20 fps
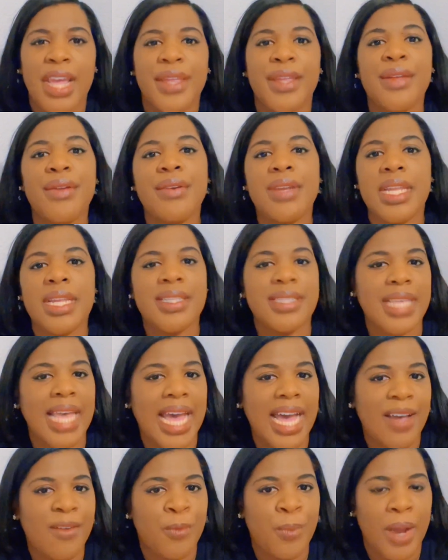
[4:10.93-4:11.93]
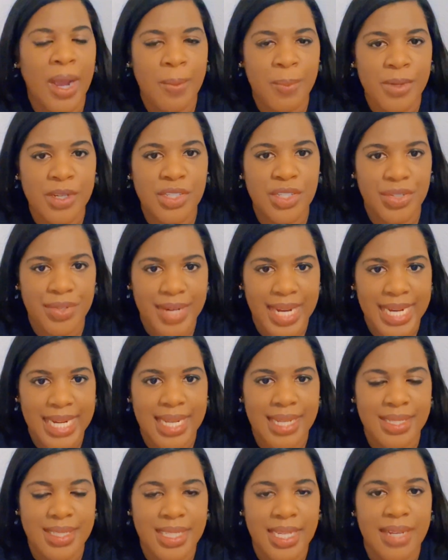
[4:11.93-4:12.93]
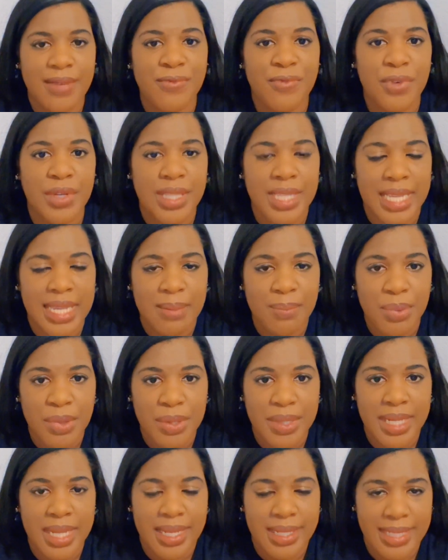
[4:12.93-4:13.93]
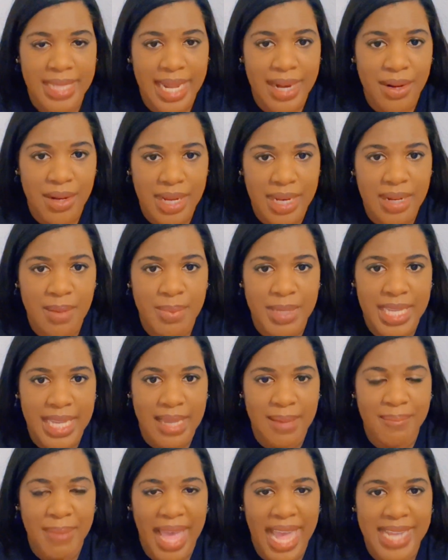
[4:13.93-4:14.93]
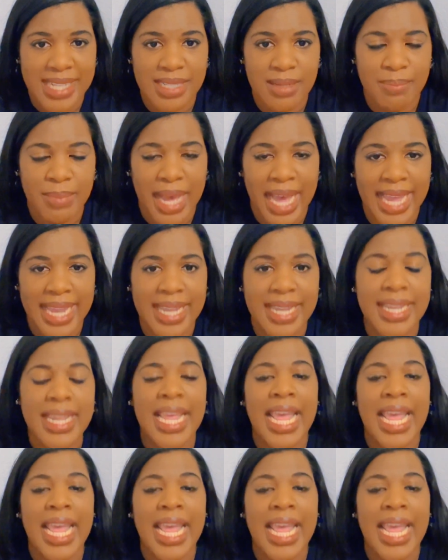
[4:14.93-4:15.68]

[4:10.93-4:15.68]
you need to have proper training done for the employees that are going to be impacted by it.